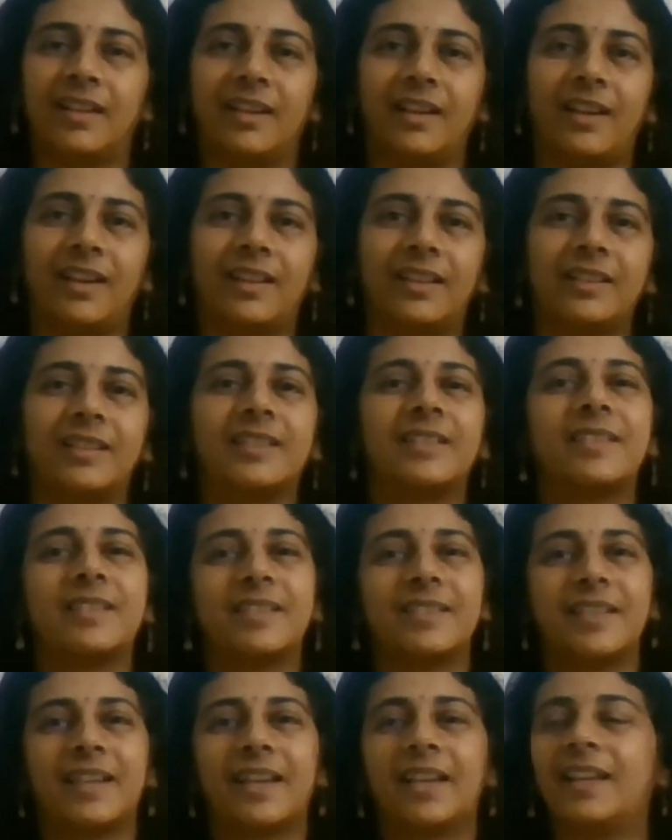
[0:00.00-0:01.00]
And this is
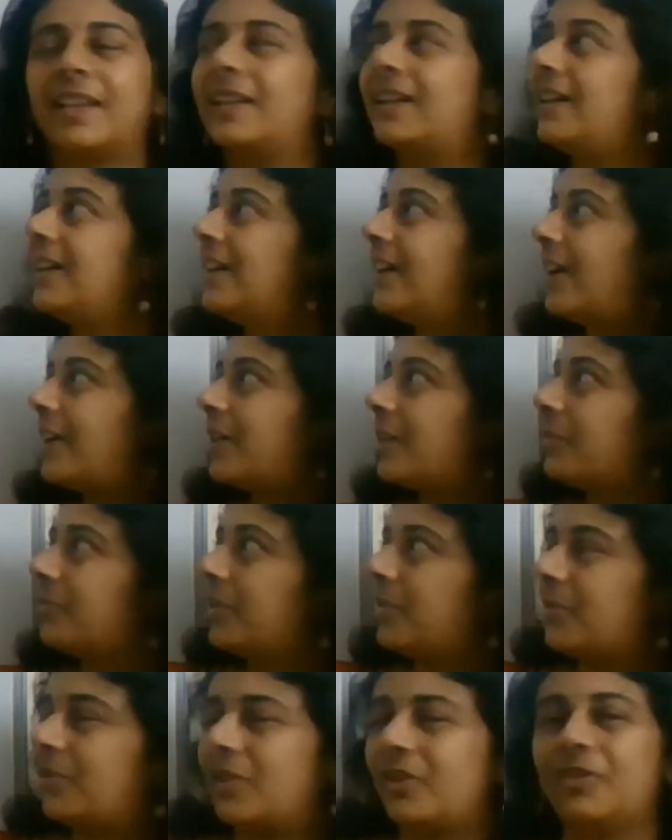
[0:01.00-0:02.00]
again an
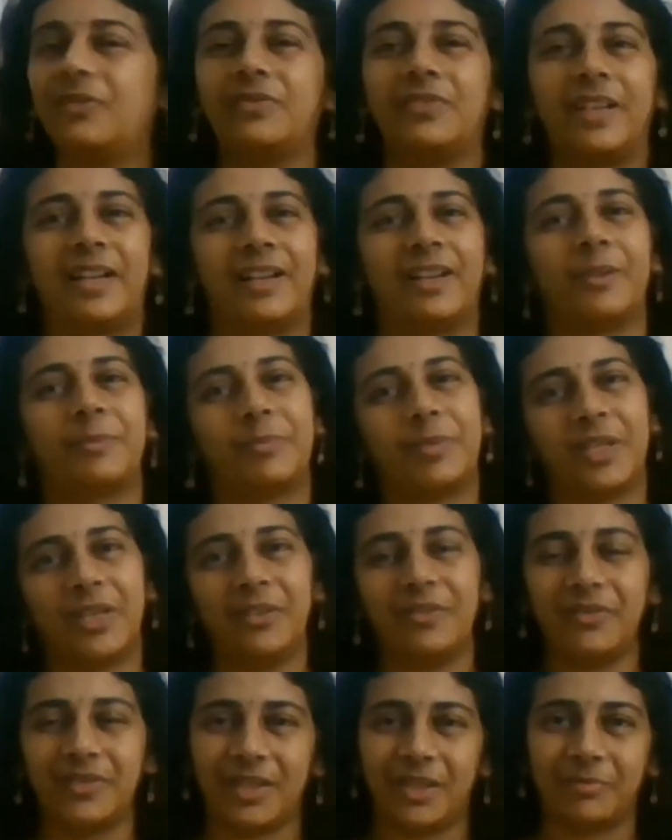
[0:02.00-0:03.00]
attribute of
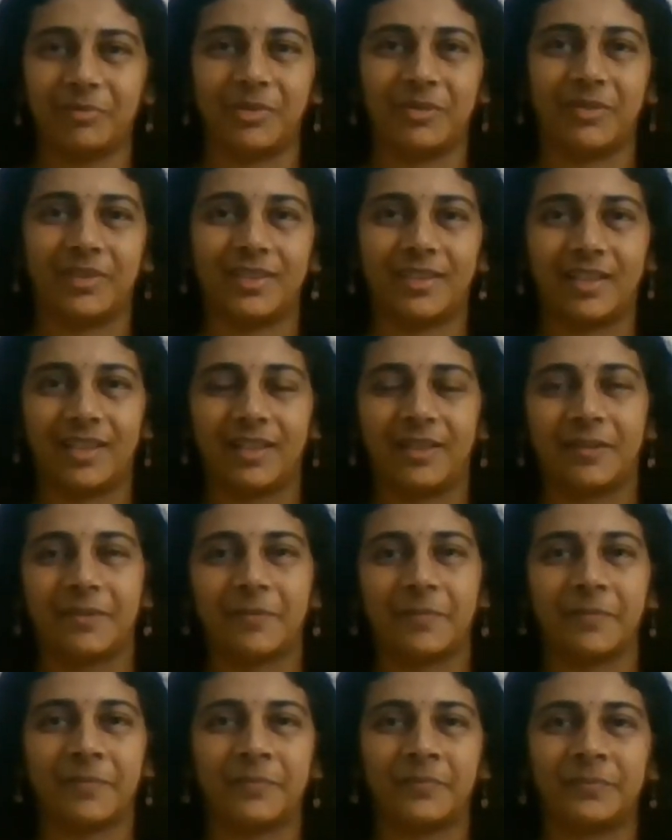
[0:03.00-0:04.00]
adaptive immunity.
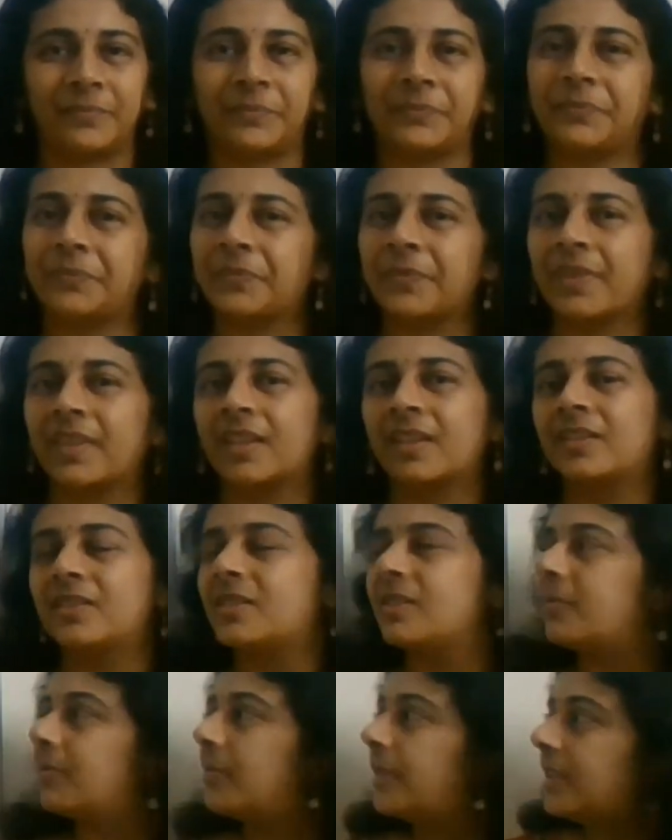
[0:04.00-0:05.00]

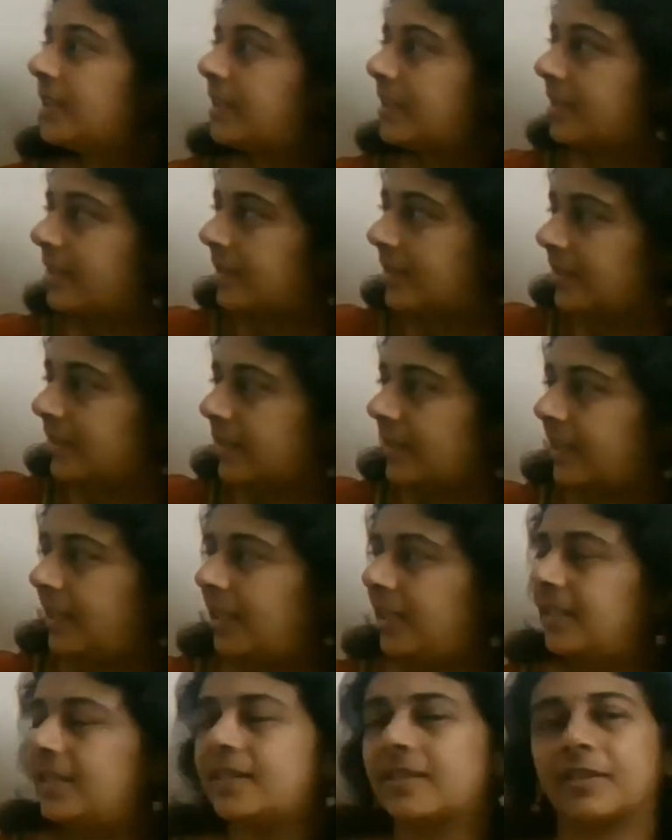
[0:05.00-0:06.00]
So with
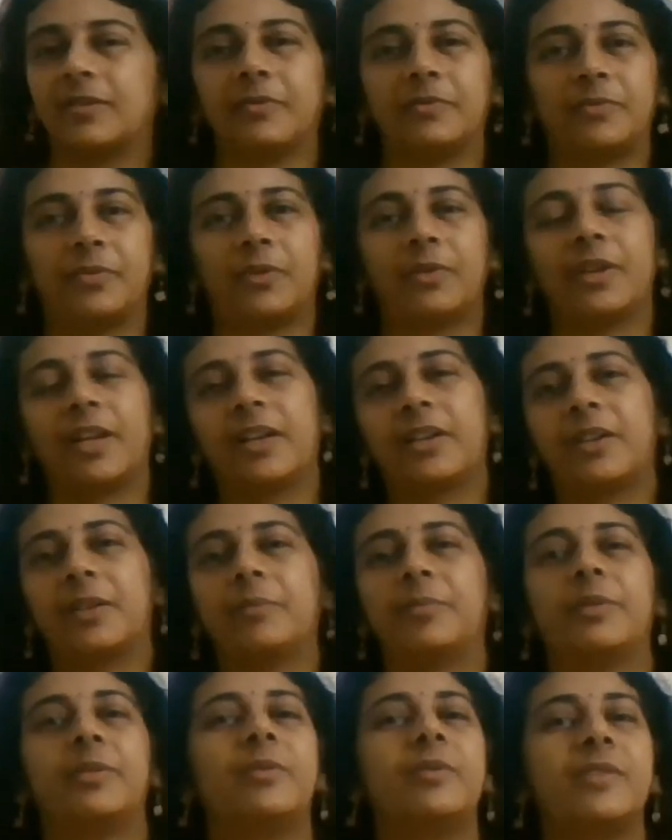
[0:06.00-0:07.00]
these 4
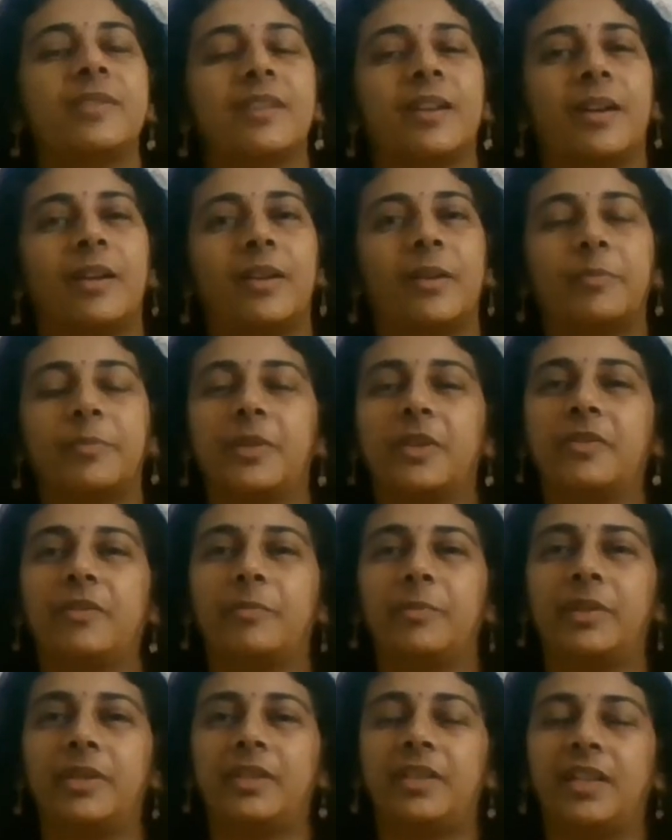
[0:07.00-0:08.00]
attributes, adaptive
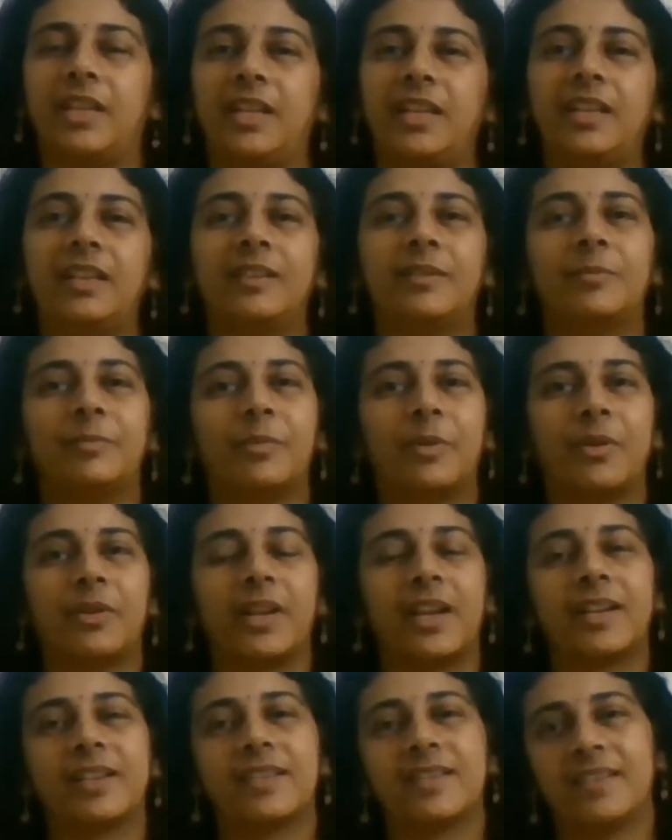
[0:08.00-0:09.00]
immunity
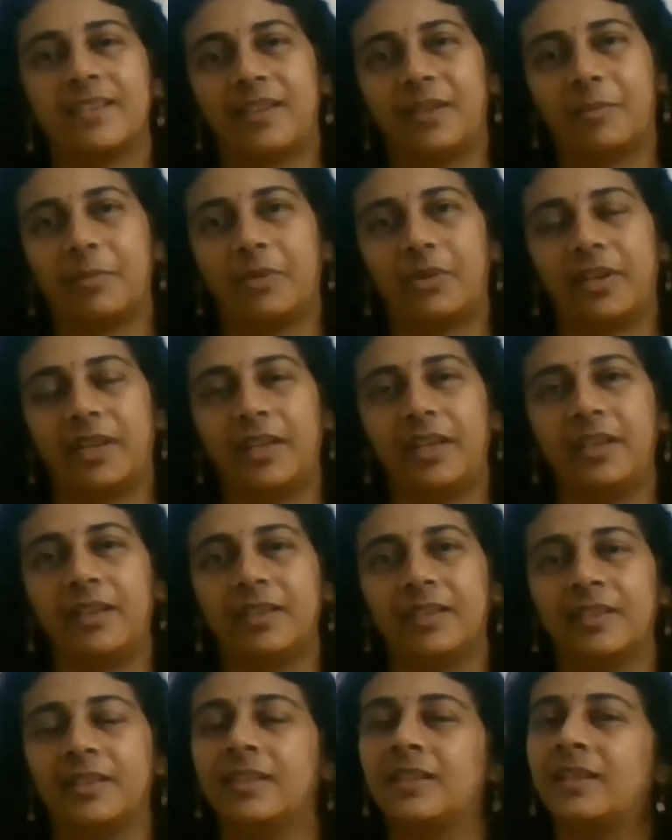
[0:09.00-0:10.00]
protects our body.
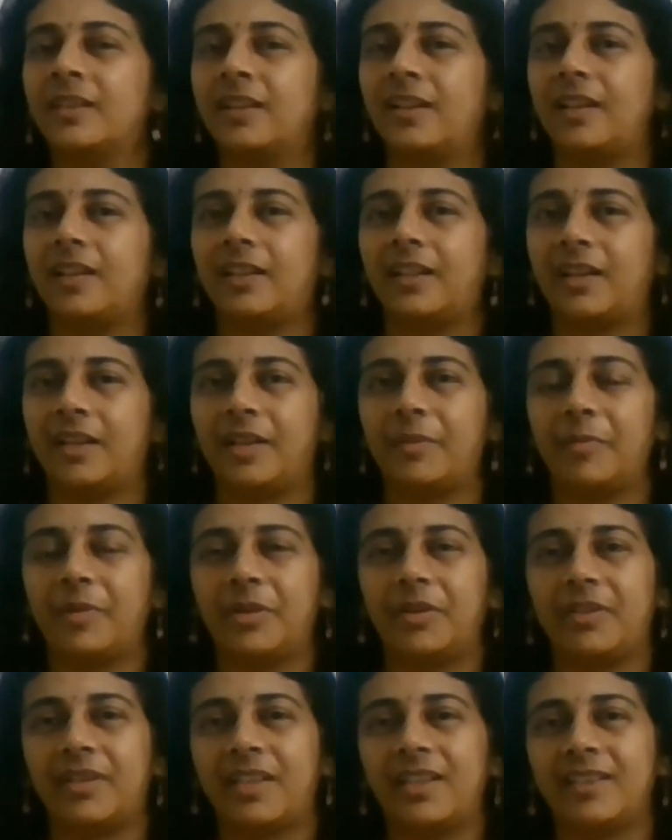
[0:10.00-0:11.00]
Innate
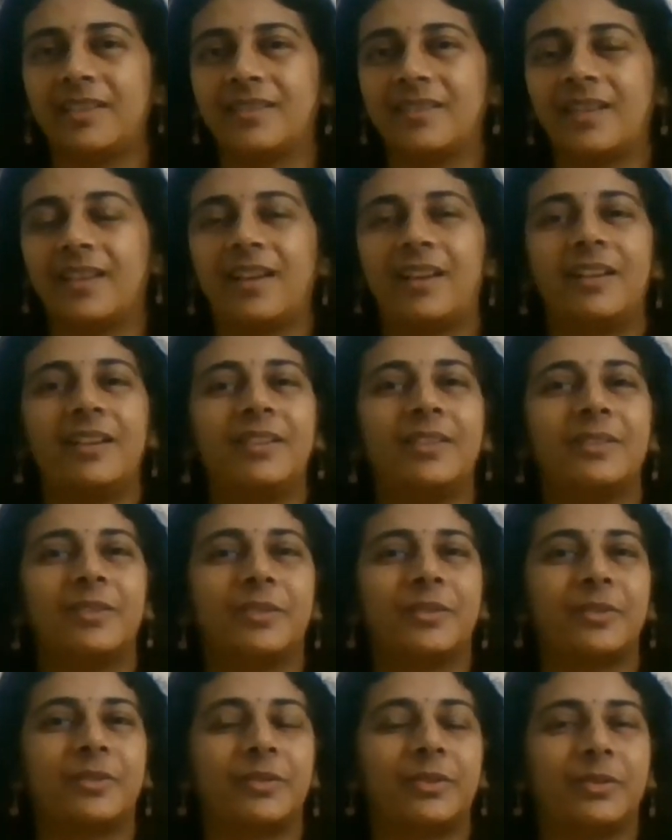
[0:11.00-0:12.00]
immunity is there
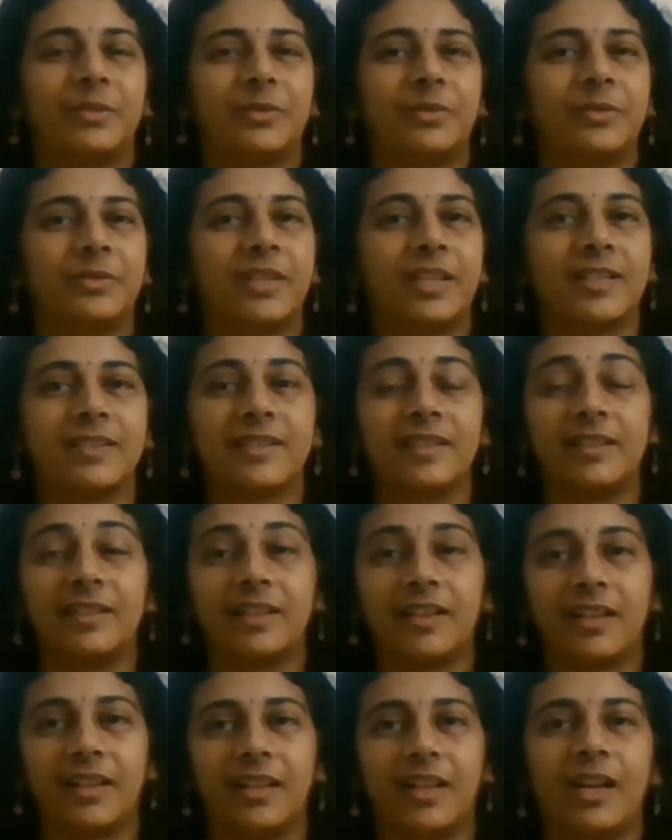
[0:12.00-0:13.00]
to doesn't
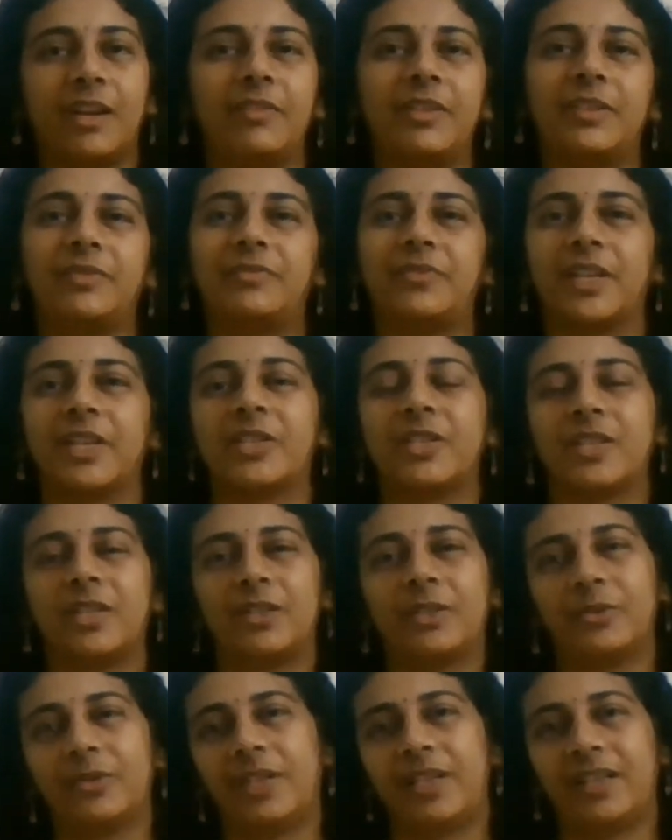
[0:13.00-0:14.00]
allow infection
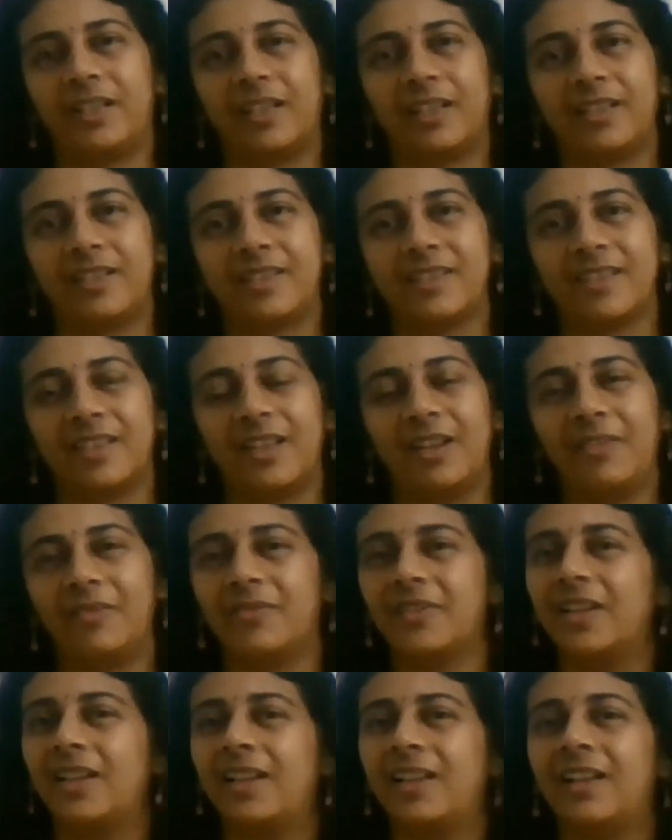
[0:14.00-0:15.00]
to enter itself,
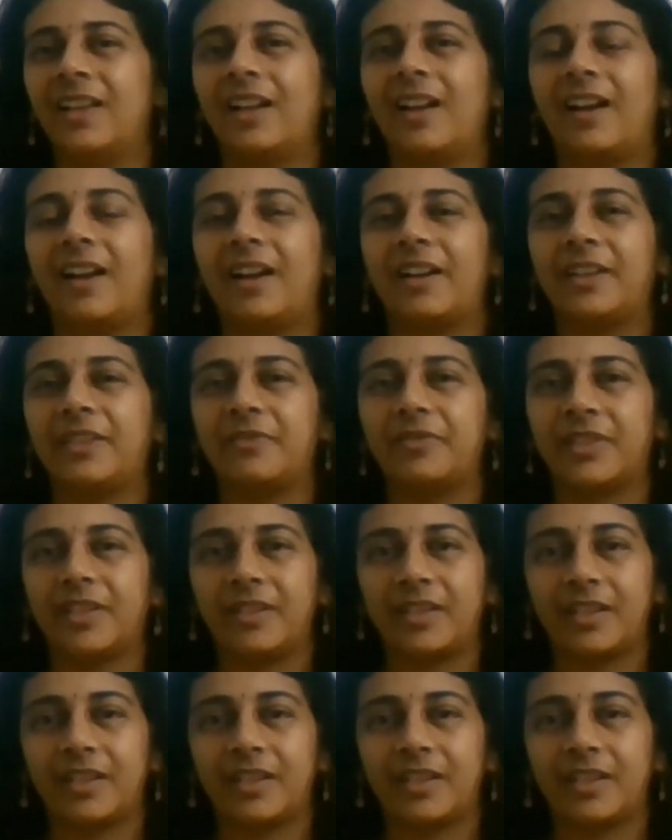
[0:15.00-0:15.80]
and if